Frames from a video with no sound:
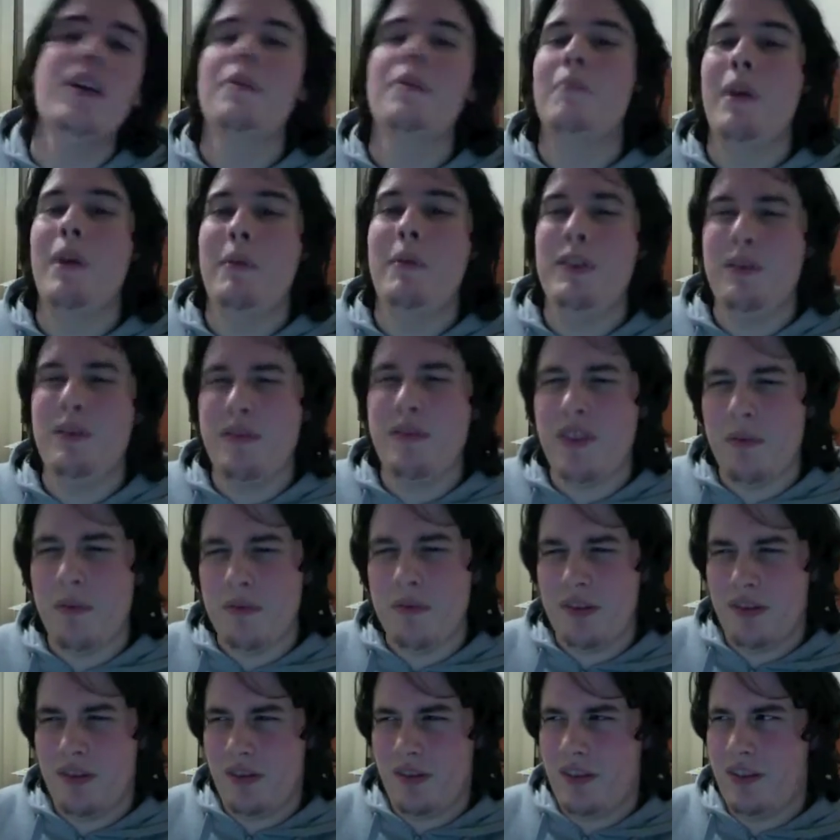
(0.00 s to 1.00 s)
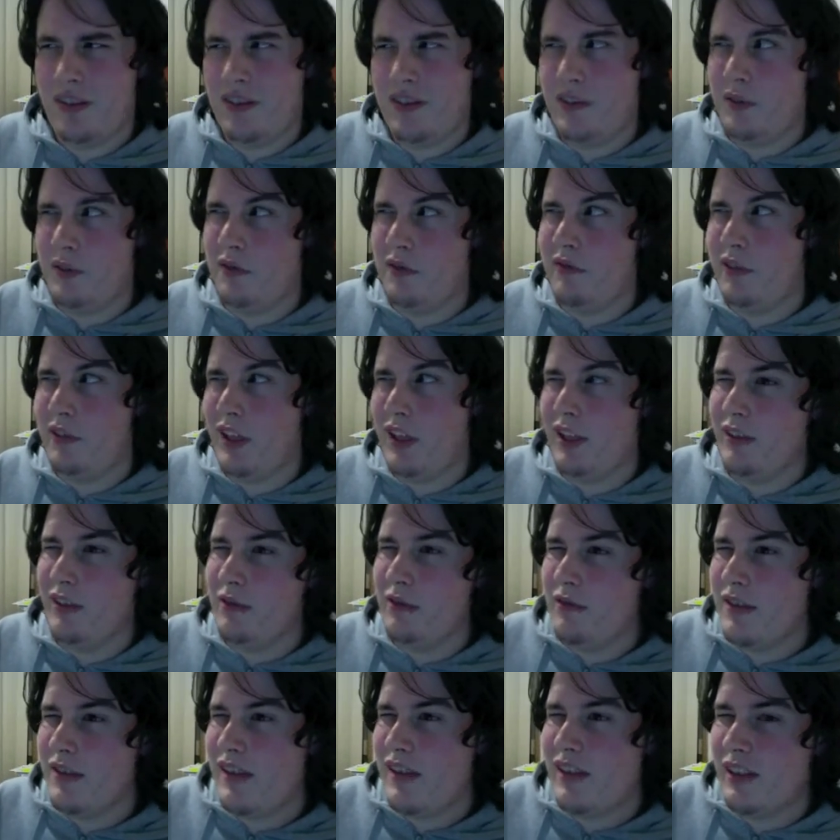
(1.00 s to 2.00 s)
maybe do some sort of like
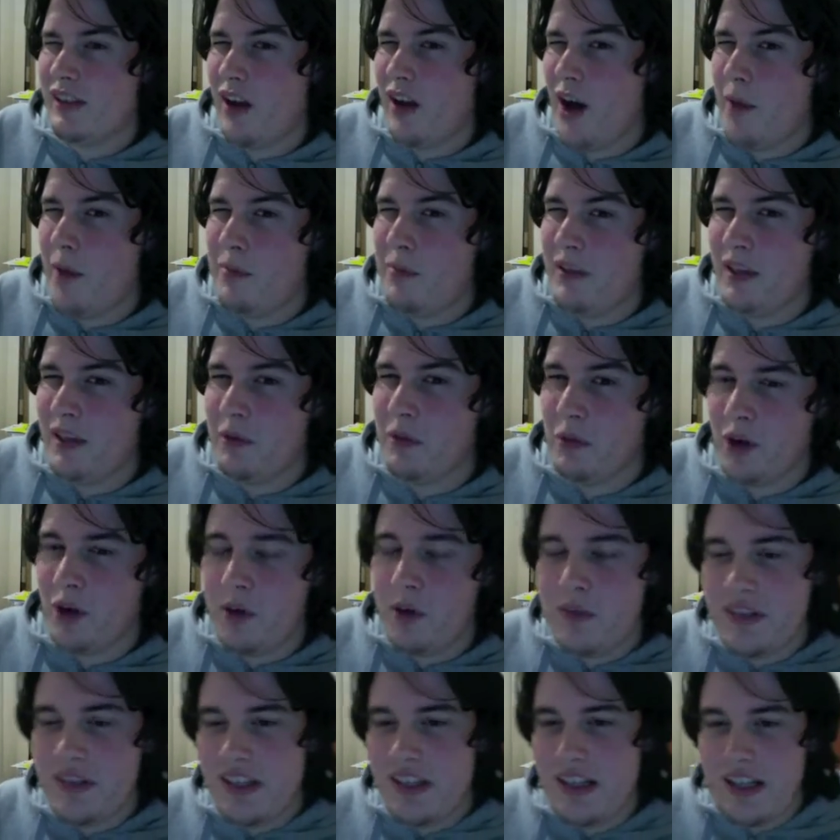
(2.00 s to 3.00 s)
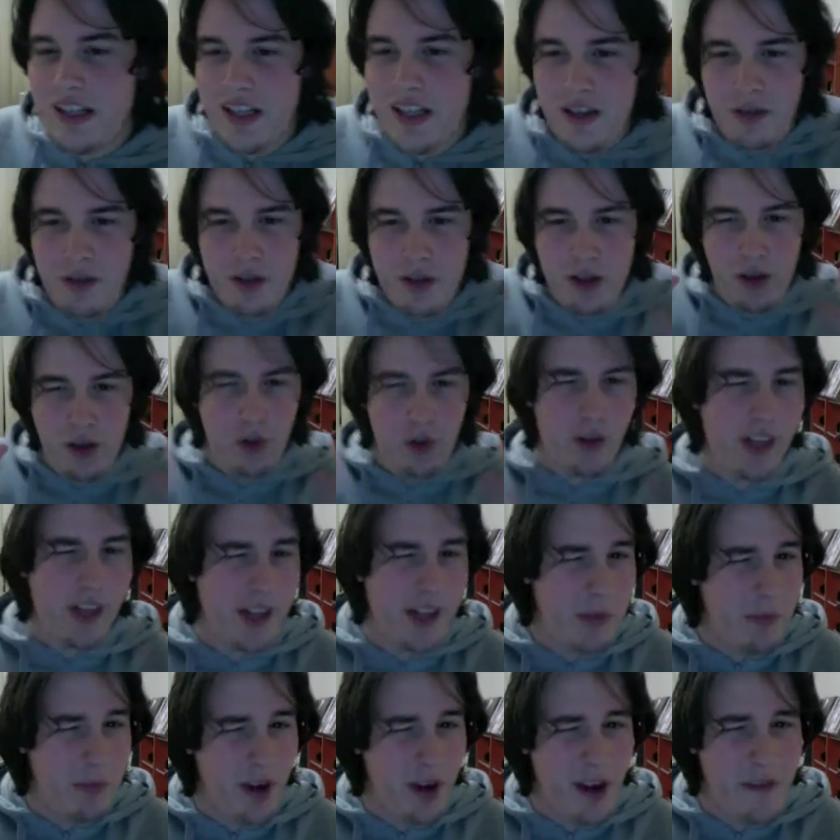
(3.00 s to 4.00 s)
Skype thing where I'm sitting here and you're
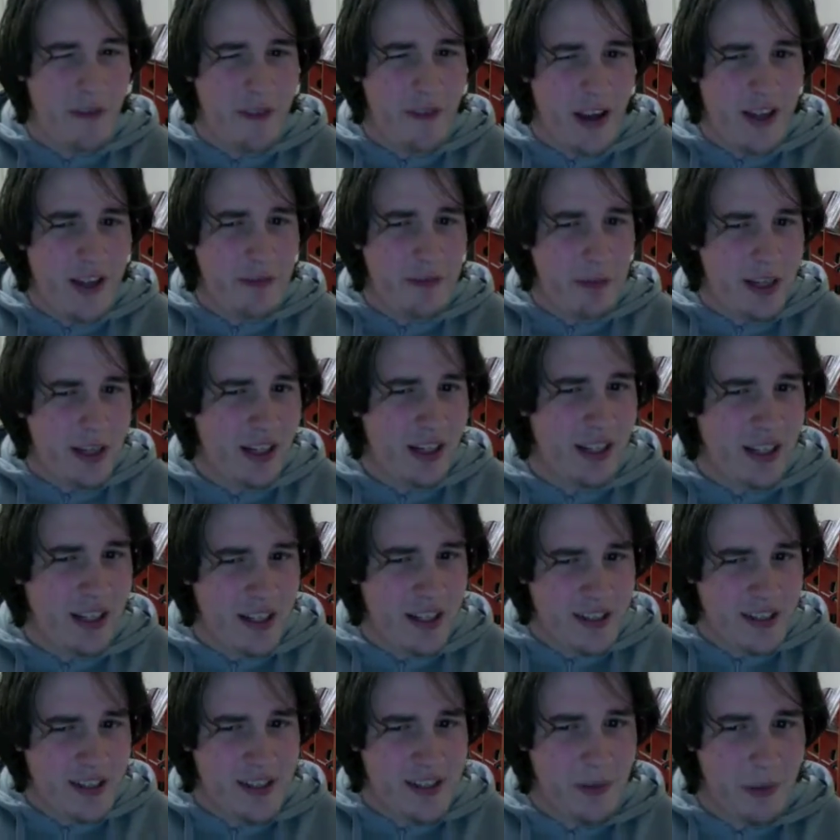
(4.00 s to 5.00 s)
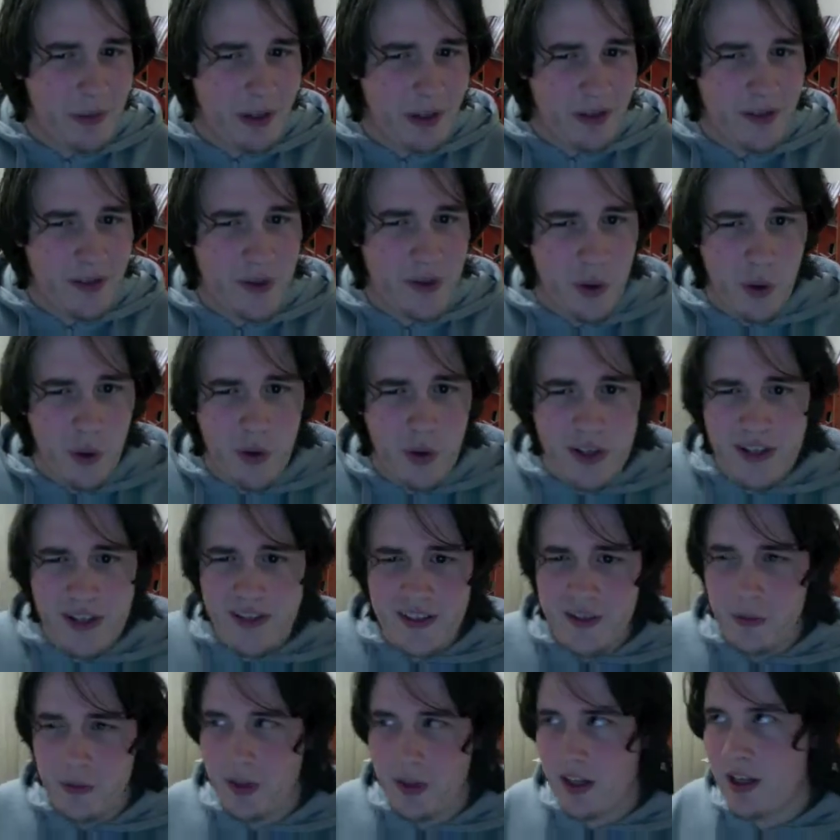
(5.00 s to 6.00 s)
looking at my face, but you can hear someone else talking,
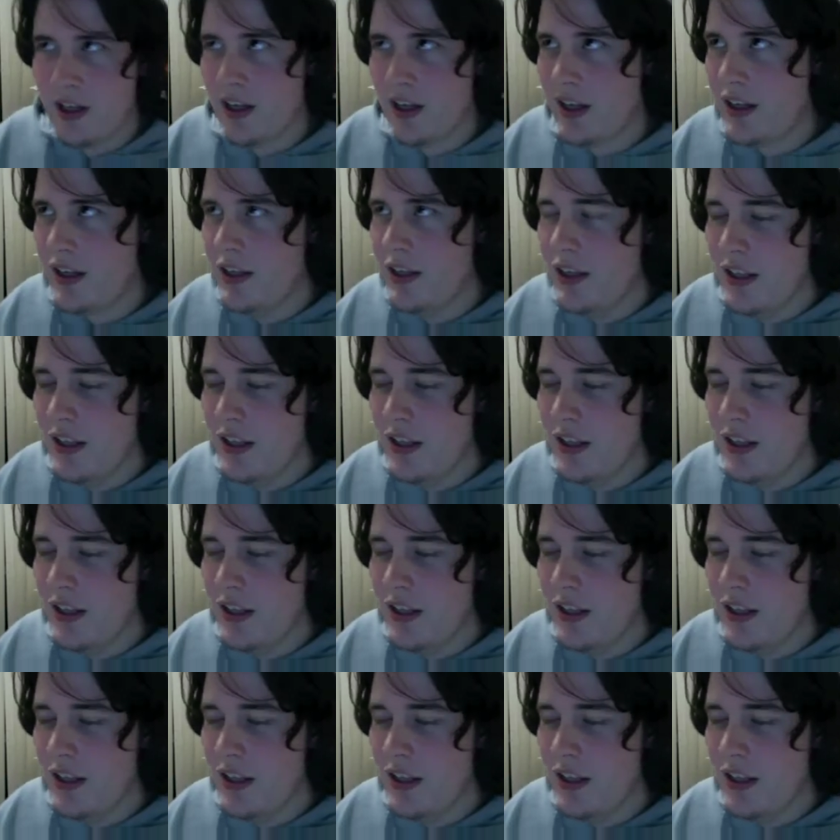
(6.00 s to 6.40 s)
someone like,